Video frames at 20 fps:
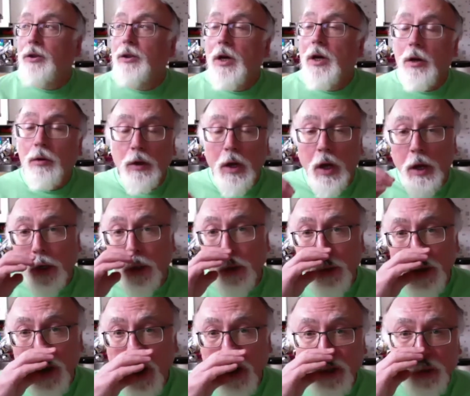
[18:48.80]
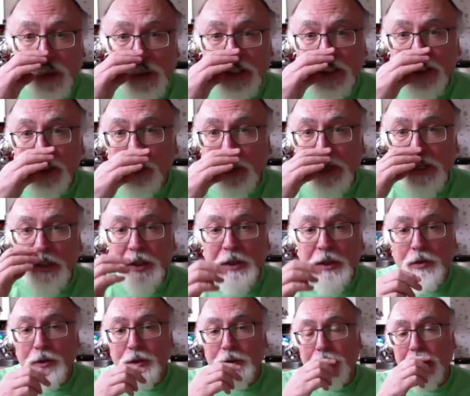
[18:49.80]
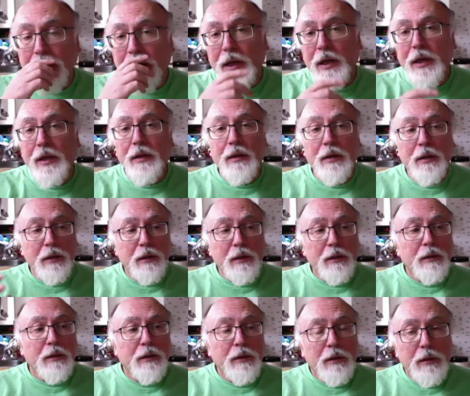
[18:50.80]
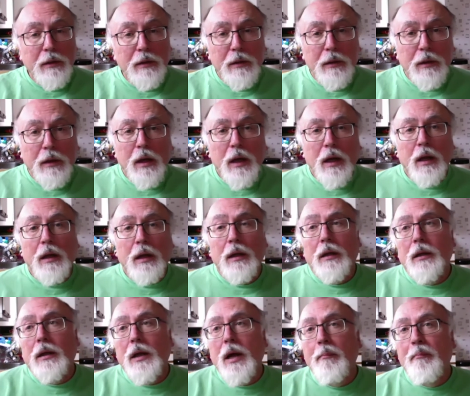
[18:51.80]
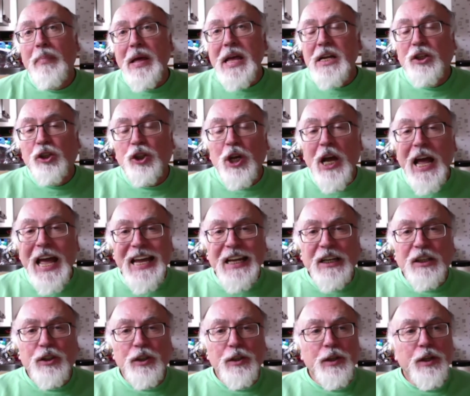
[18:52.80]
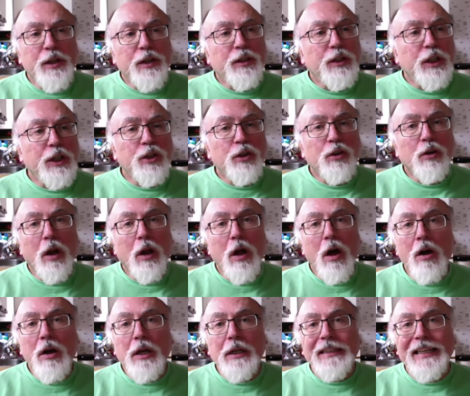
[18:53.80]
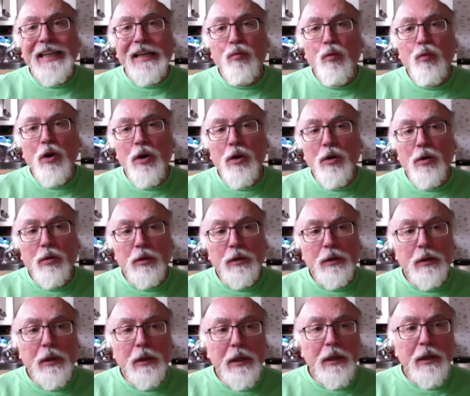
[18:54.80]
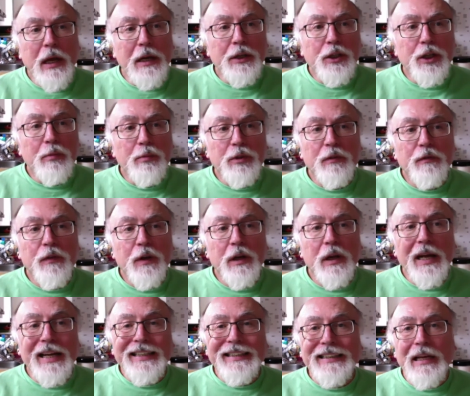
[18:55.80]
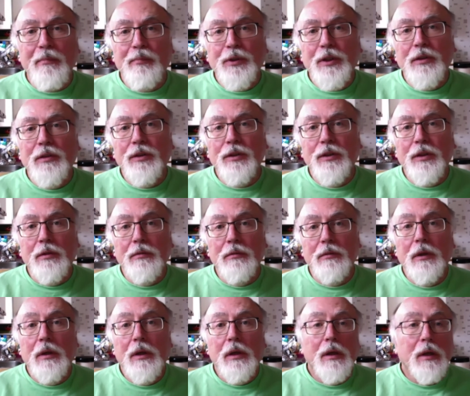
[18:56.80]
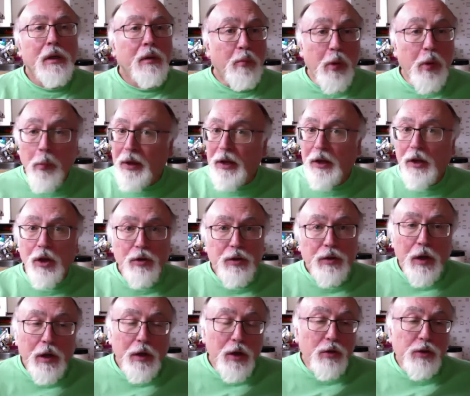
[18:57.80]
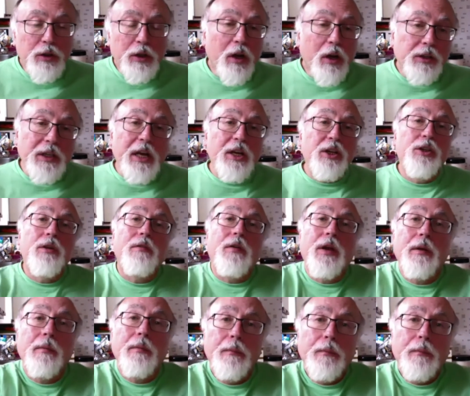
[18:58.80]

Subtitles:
like it or not, 2020 could see a big change in the digital ID world, and in terms of acceptance and public utilization of it.